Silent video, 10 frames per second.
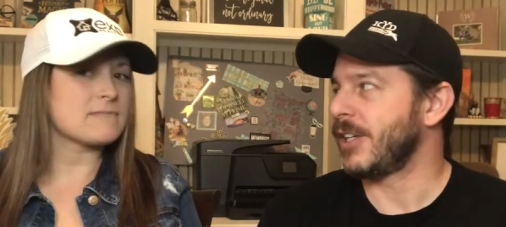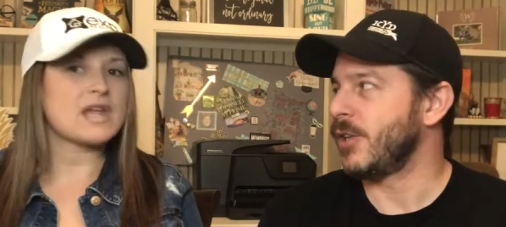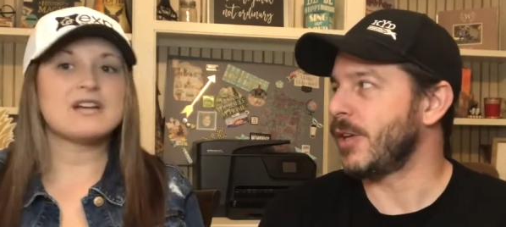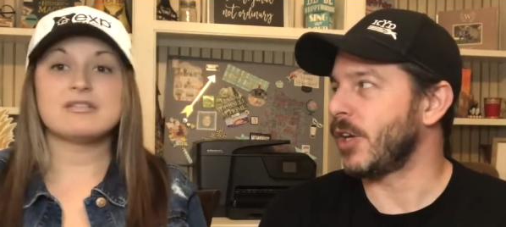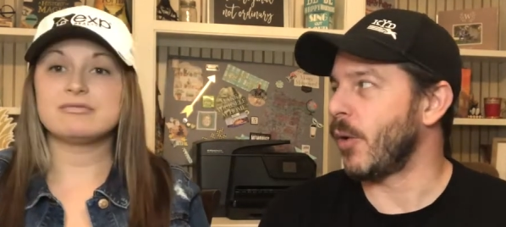Speaker 1: You
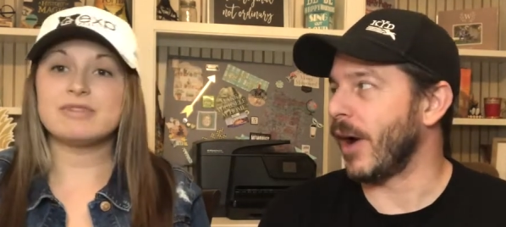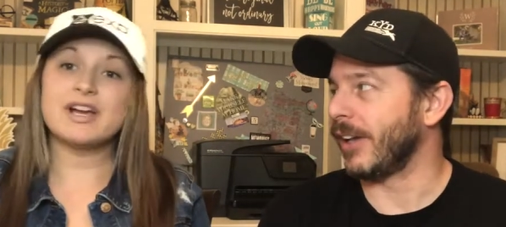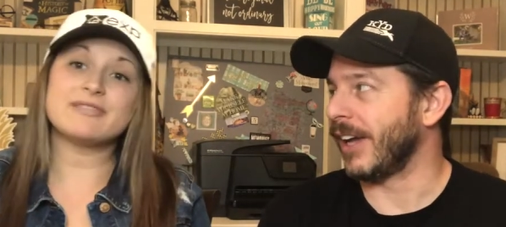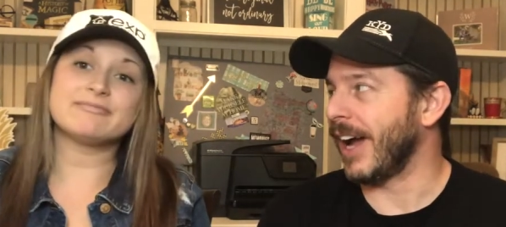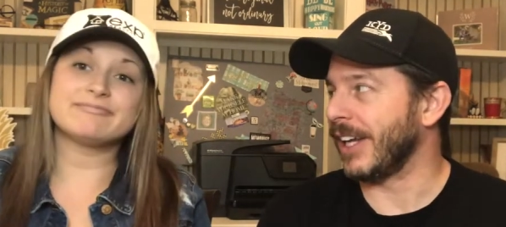can go right.
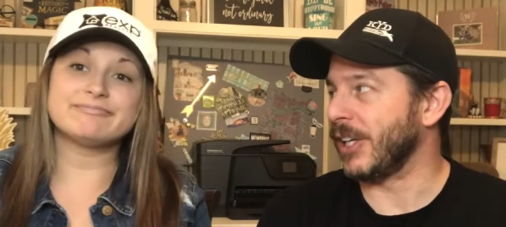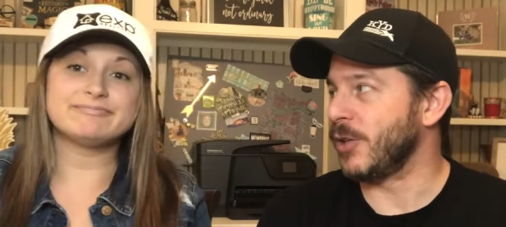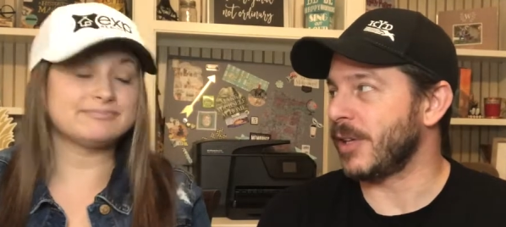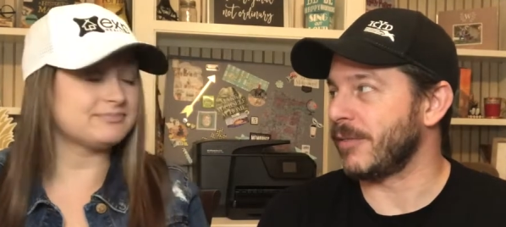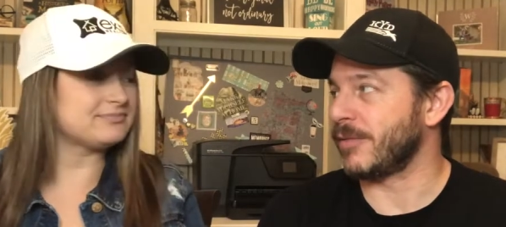online and you
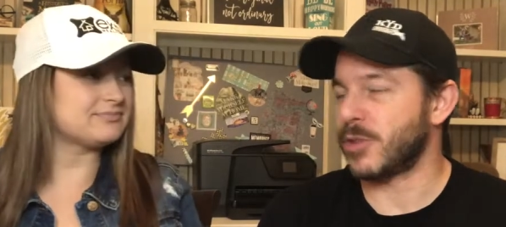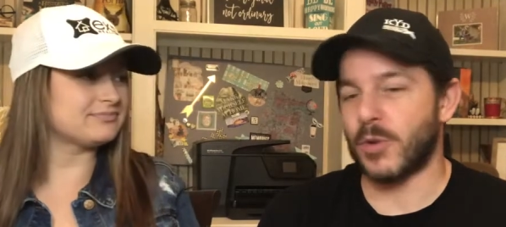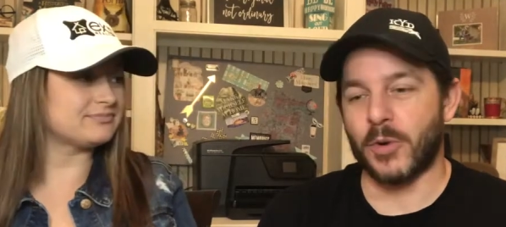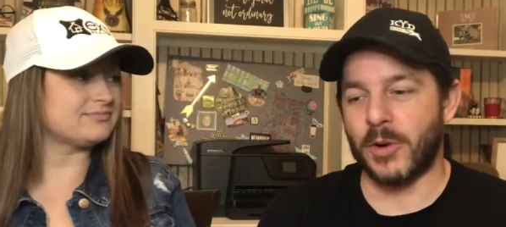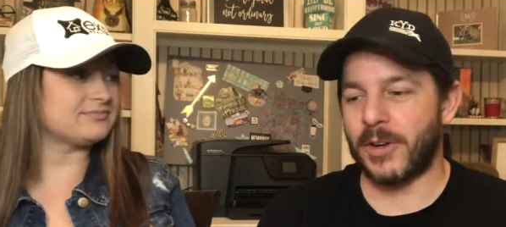can
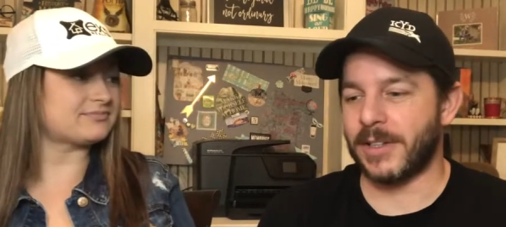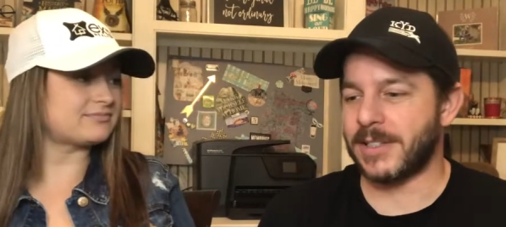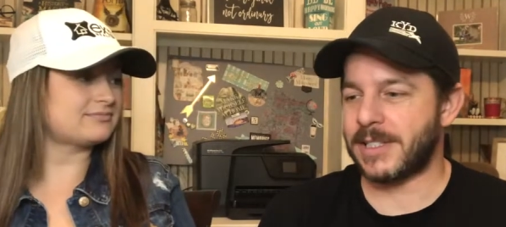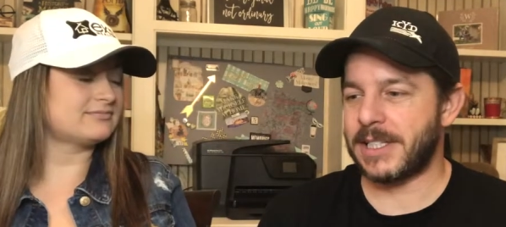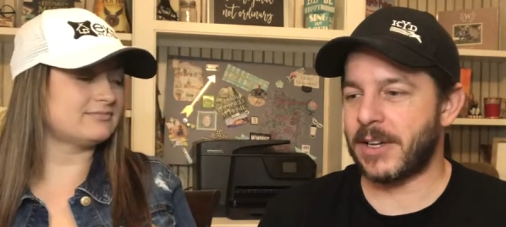tour and
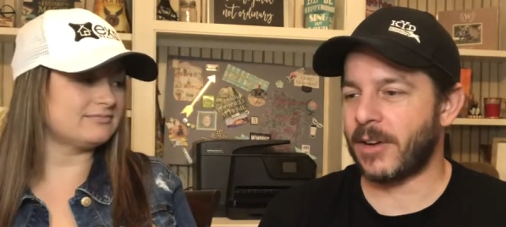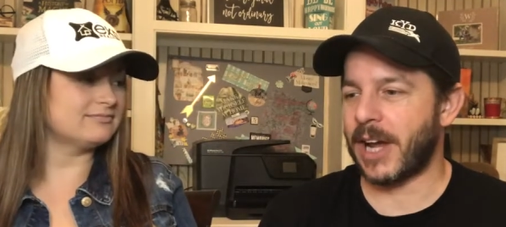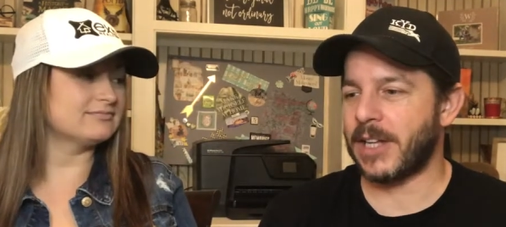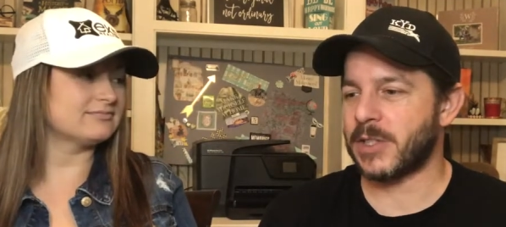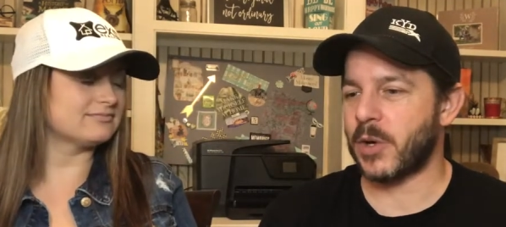see all
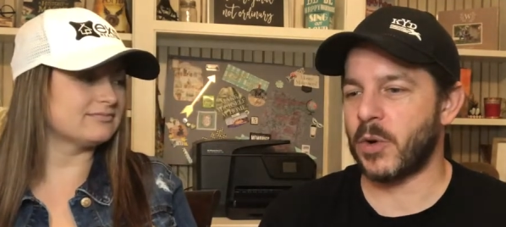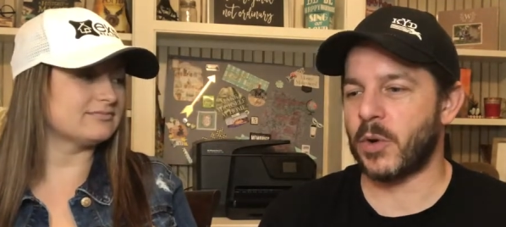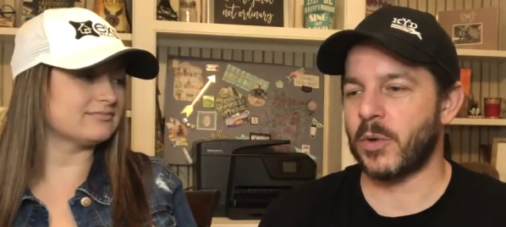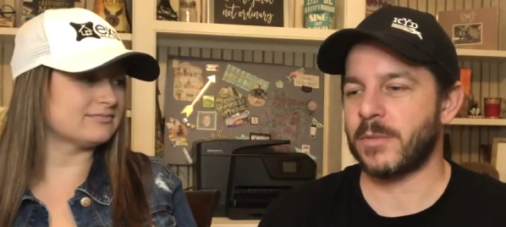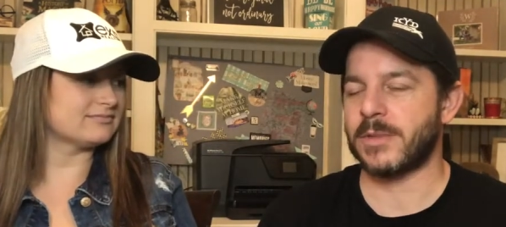kinds of
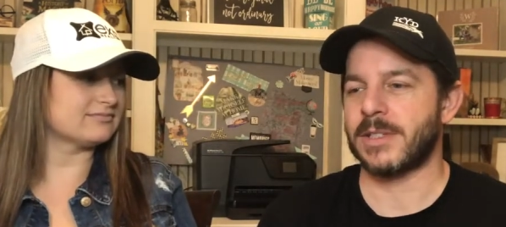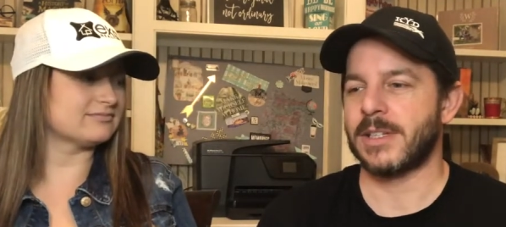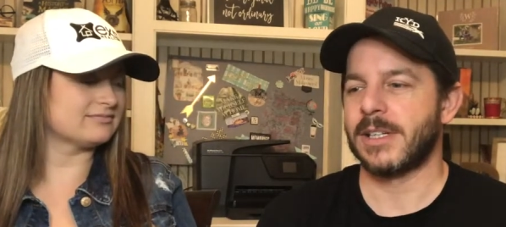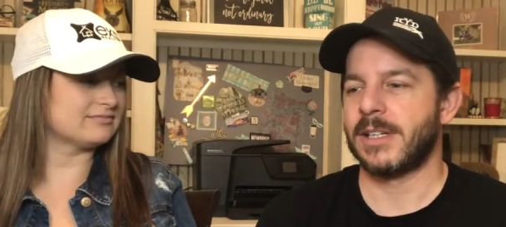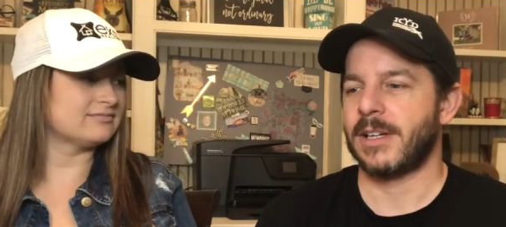homes.
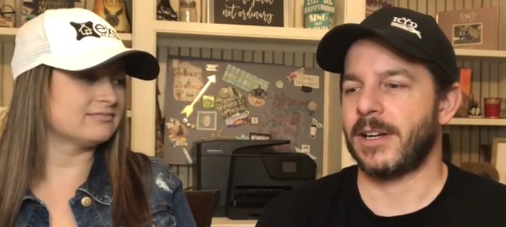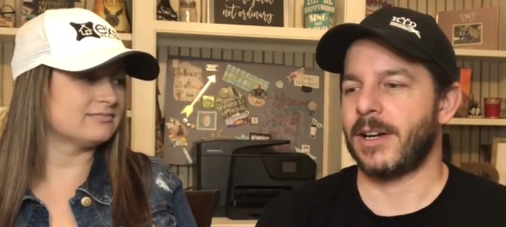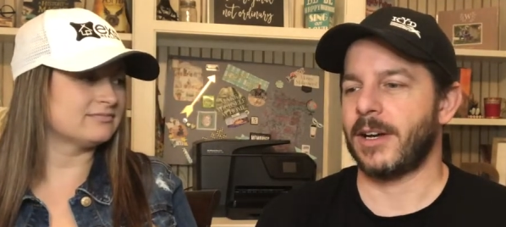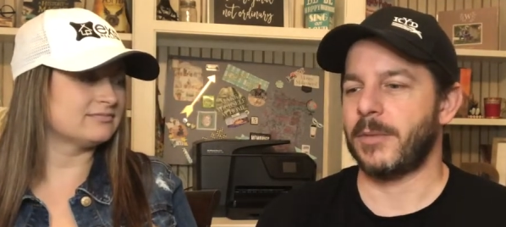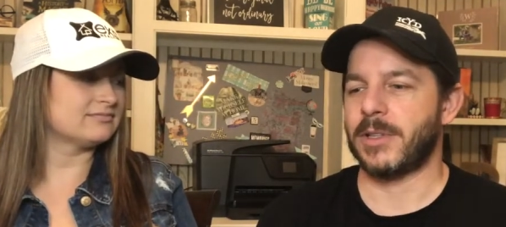
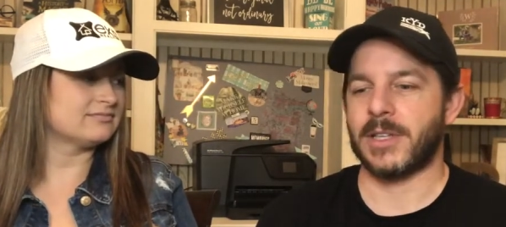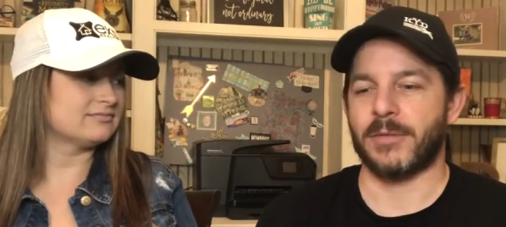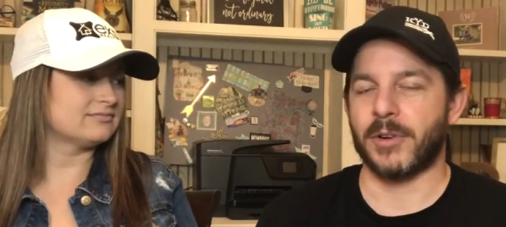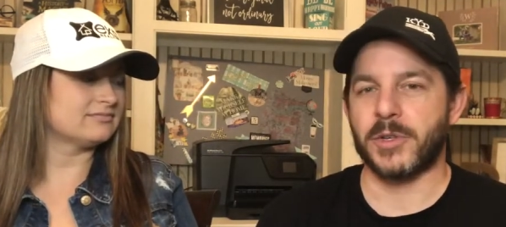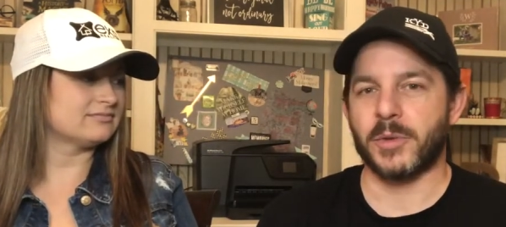Um, you can take
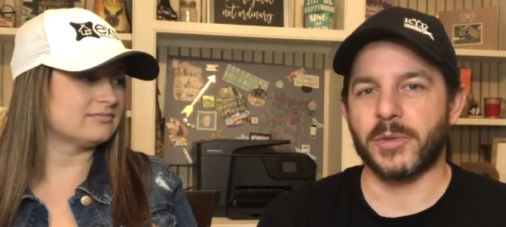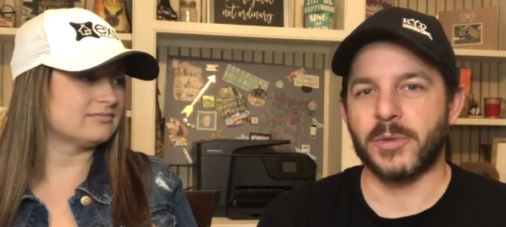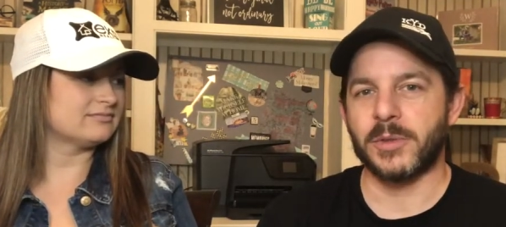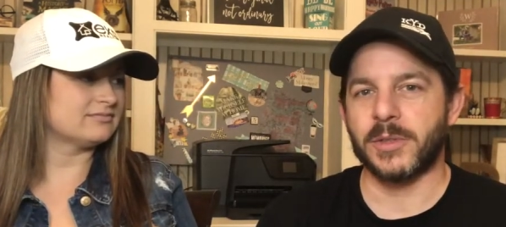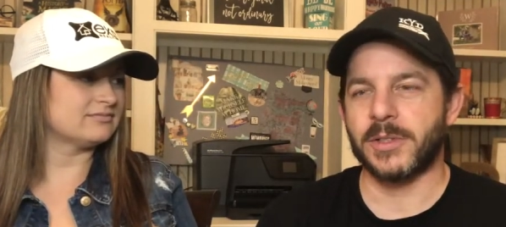virtual
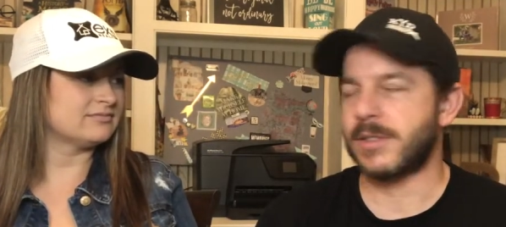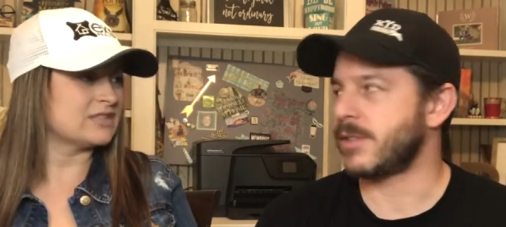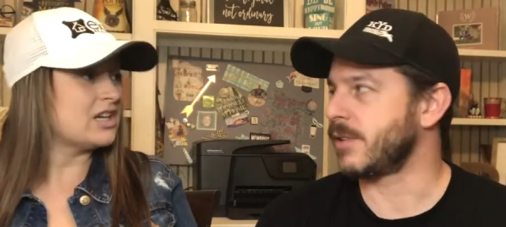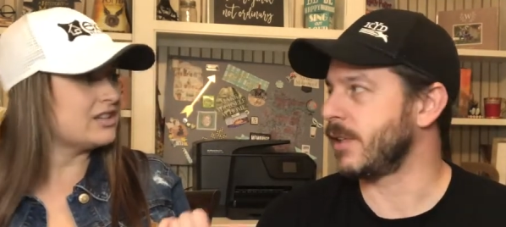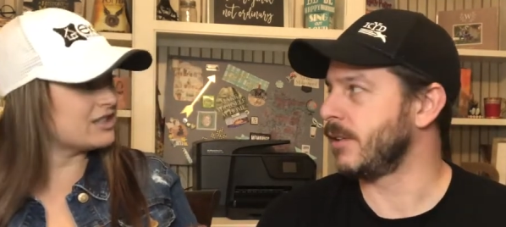tours. You
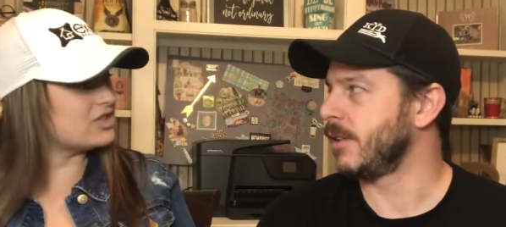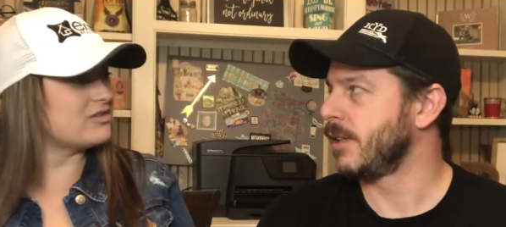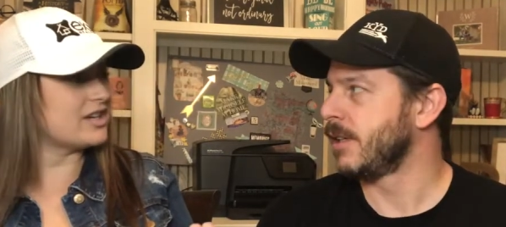can. Did you